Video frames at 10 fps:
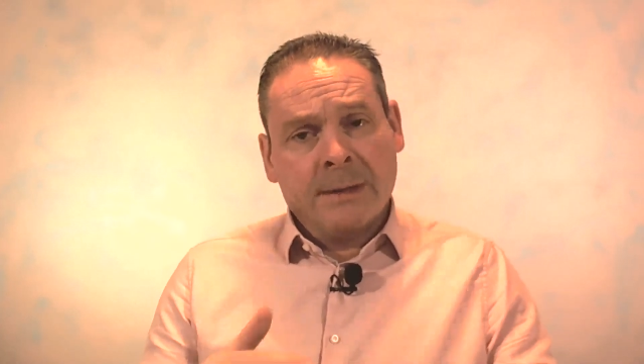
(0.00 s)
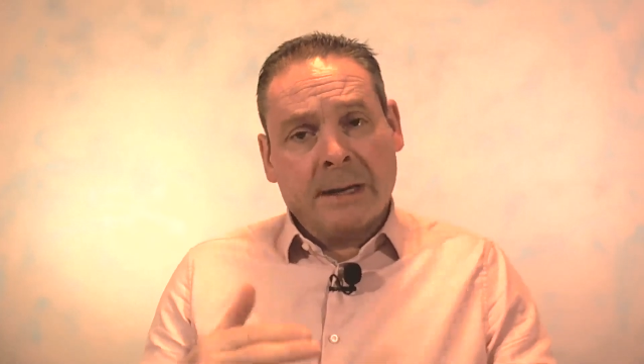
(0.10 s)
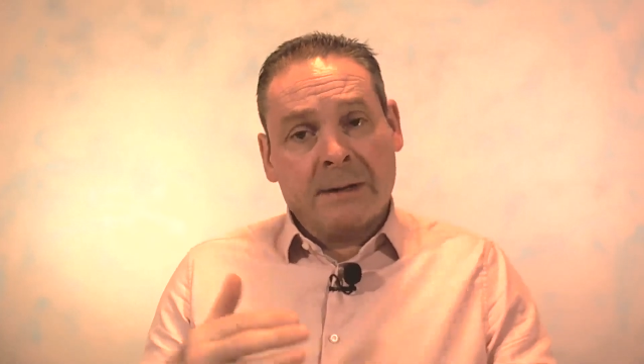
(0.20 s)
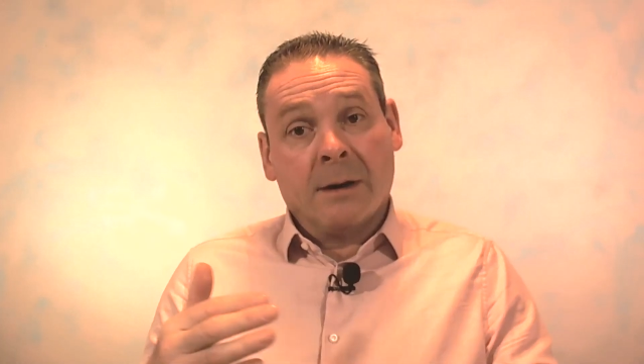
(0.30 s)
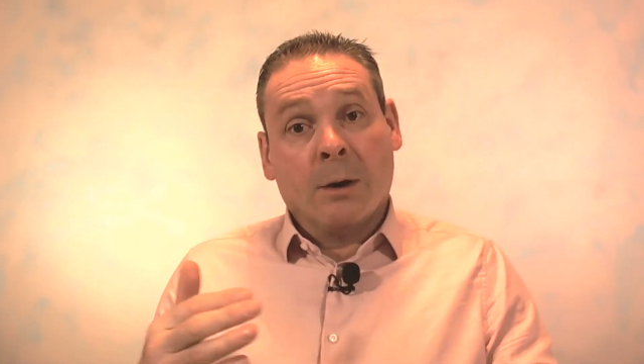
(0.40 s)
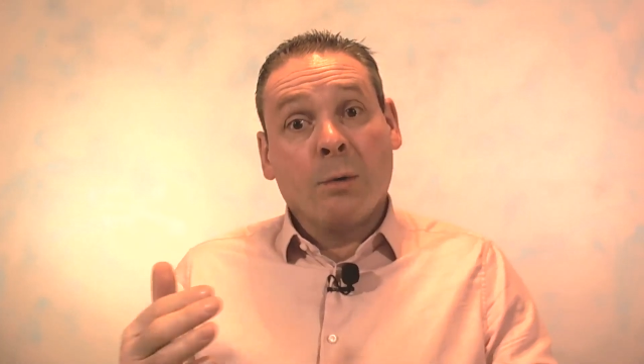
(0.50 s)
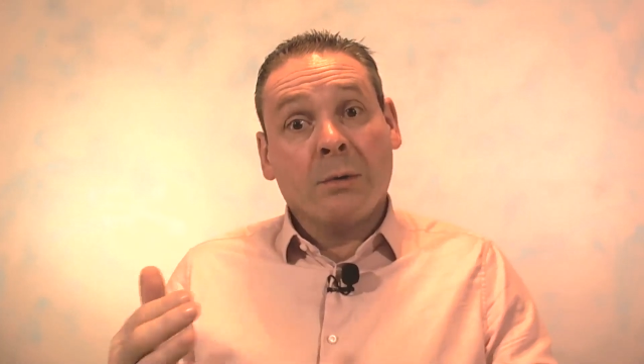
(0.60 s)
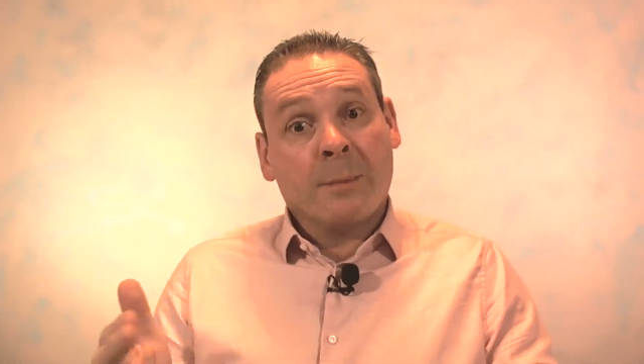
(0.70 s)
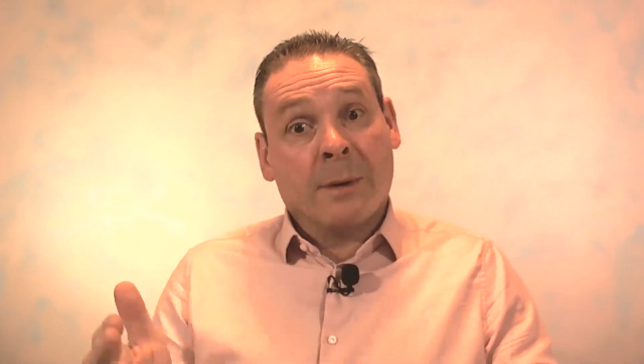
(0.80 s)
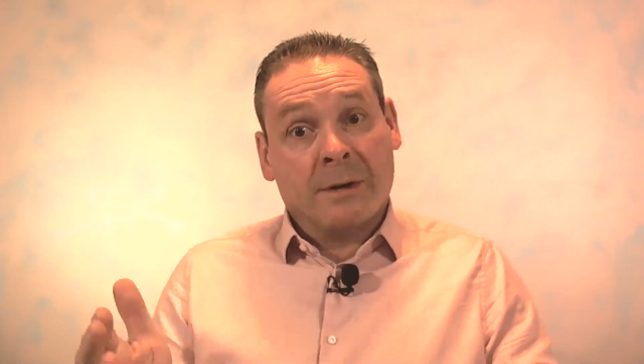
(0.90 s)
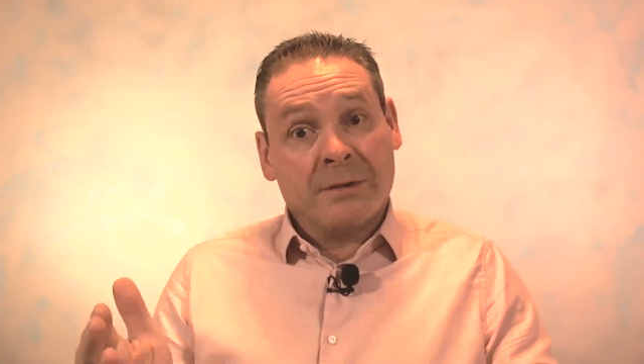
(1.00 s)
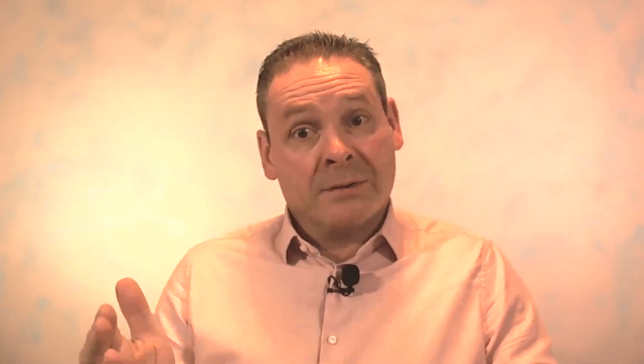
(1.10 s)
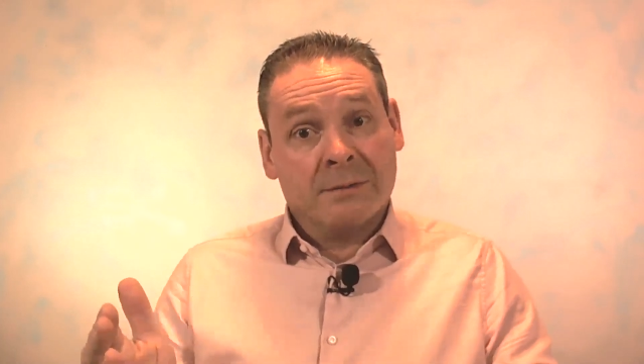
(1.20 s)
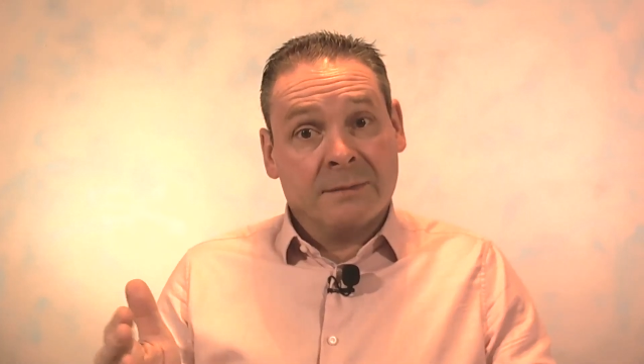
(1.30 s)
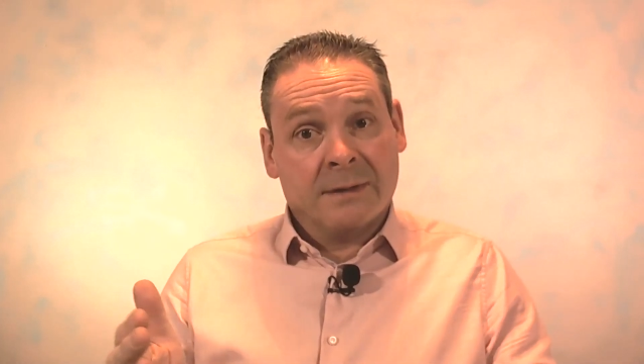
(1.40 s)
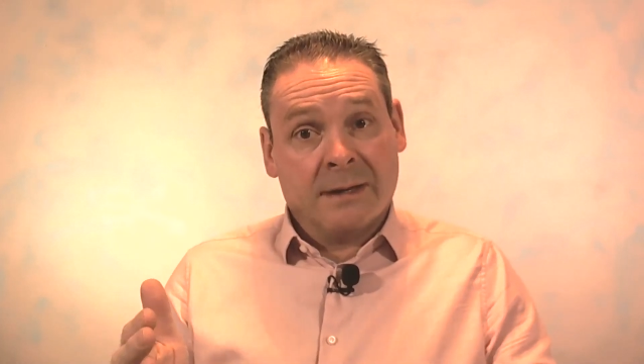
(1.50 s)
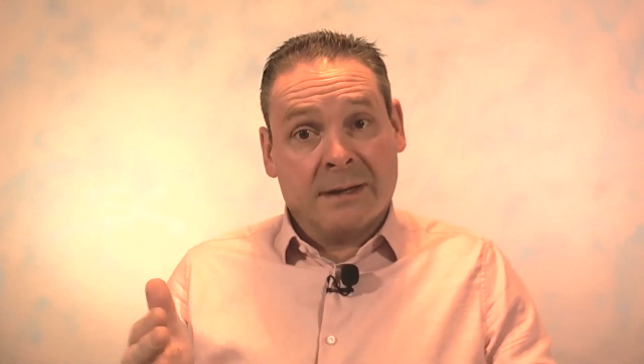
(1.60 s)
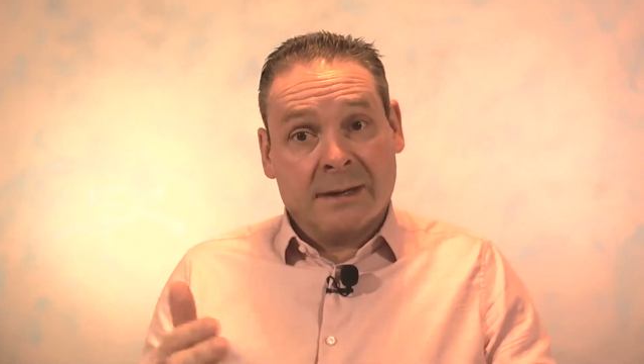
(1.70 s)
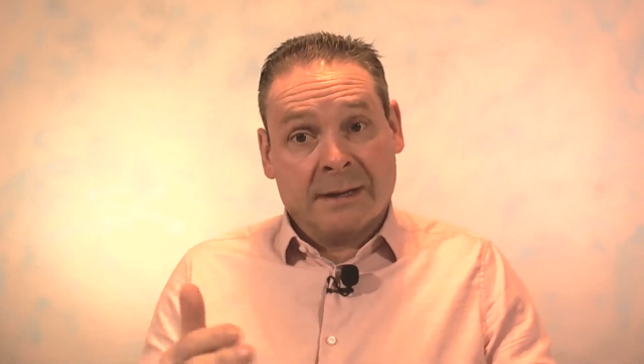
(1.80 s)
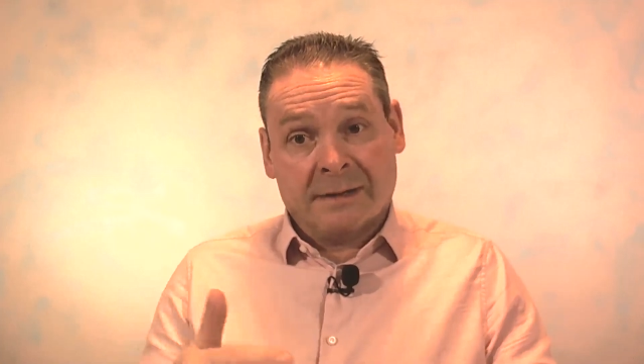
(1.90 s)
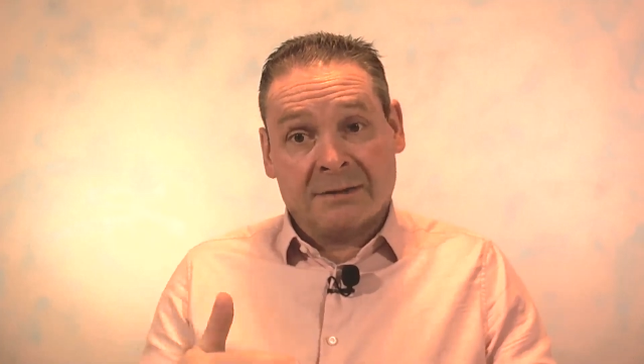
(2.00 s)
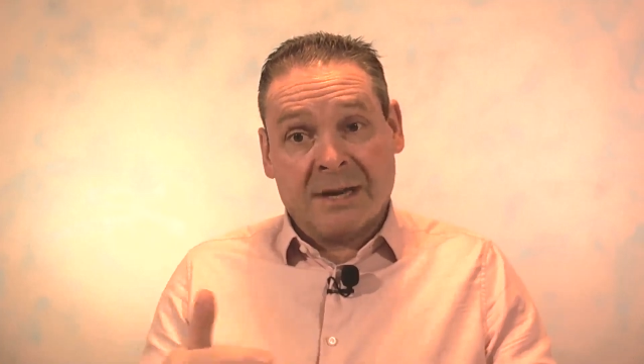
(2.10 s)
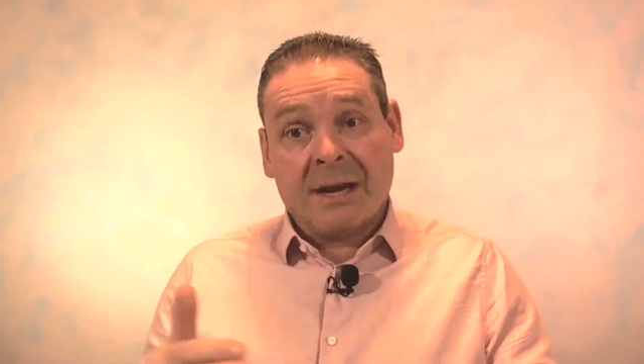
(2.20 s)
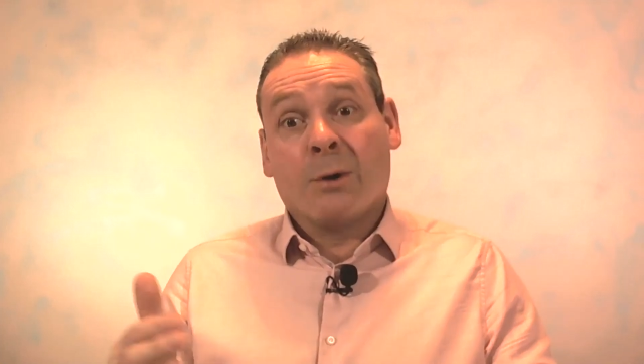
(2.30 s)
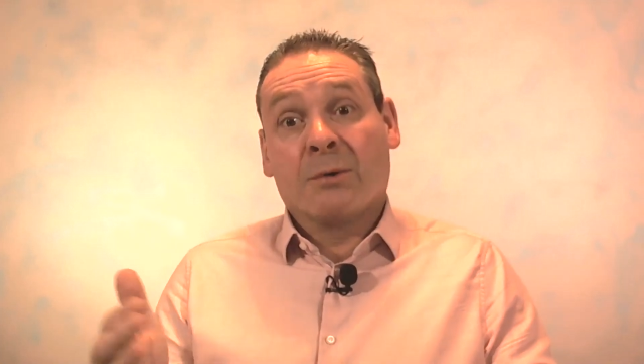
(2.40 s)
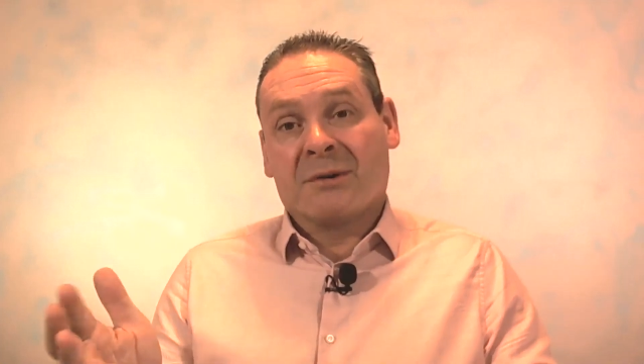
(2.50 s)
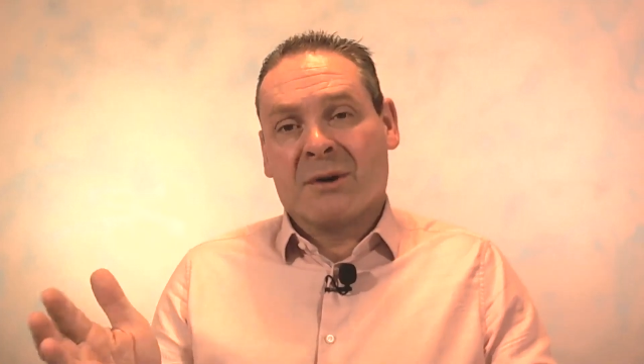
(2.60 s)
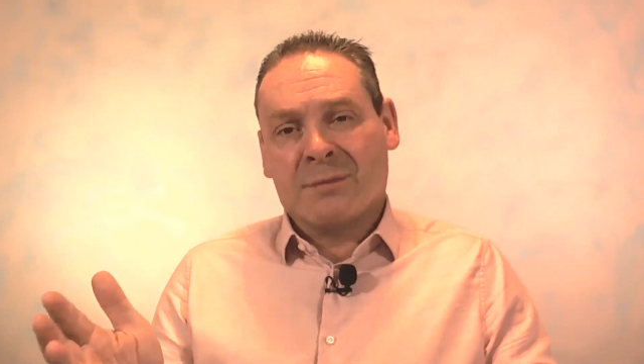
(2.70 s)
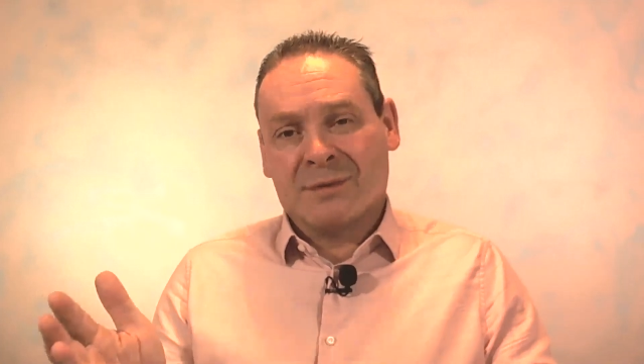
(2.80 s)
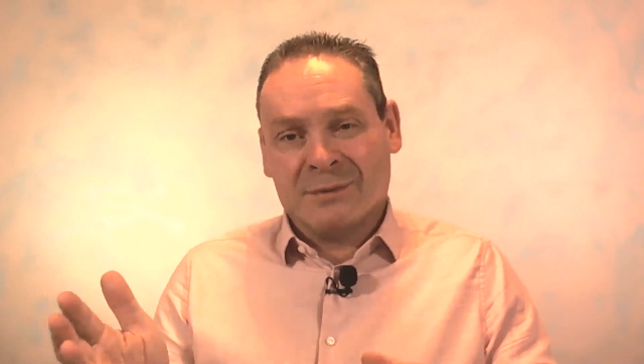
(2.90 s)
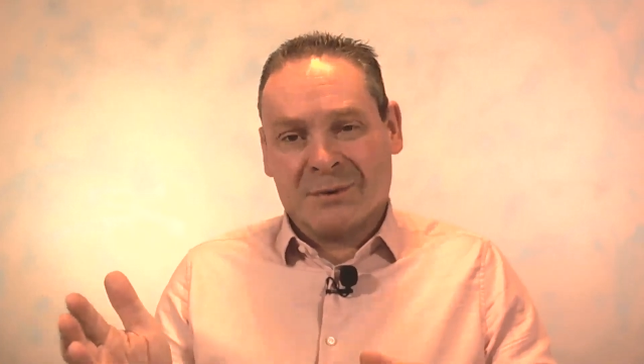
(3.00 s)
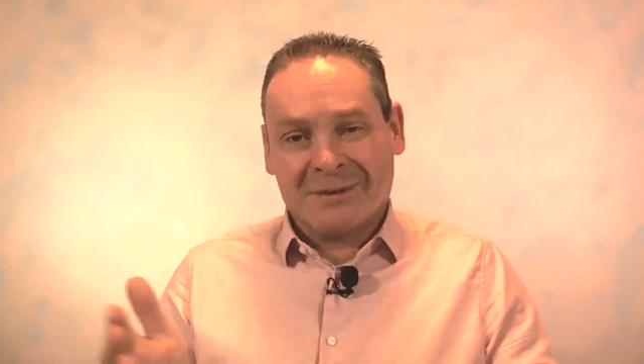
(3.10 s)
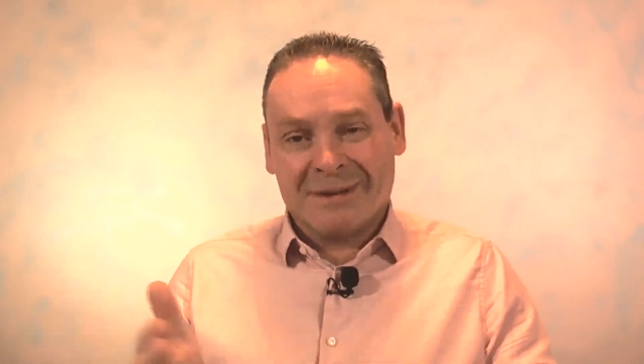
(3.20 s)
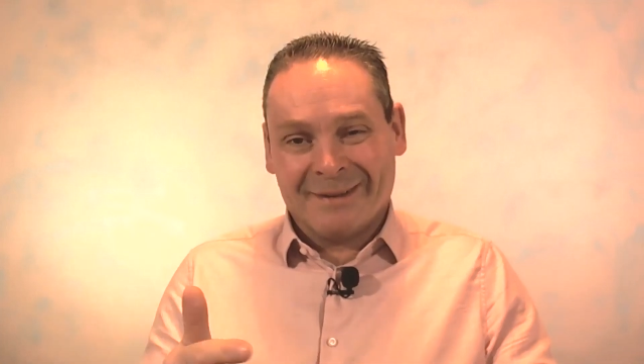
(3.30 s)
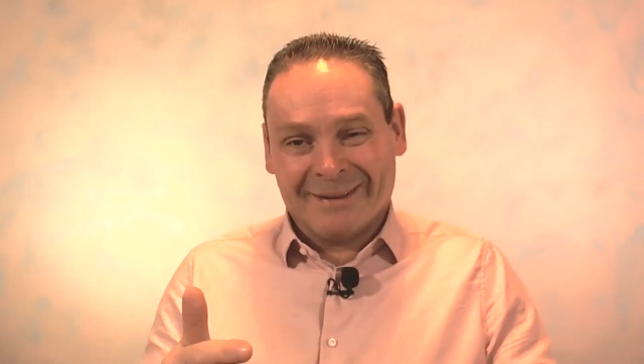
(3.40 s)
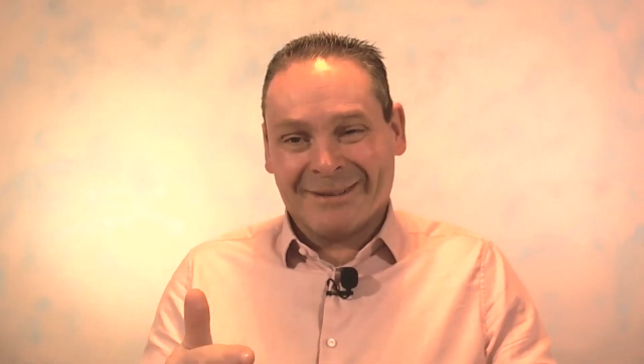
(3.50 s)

In an older person, and I say older, over 40,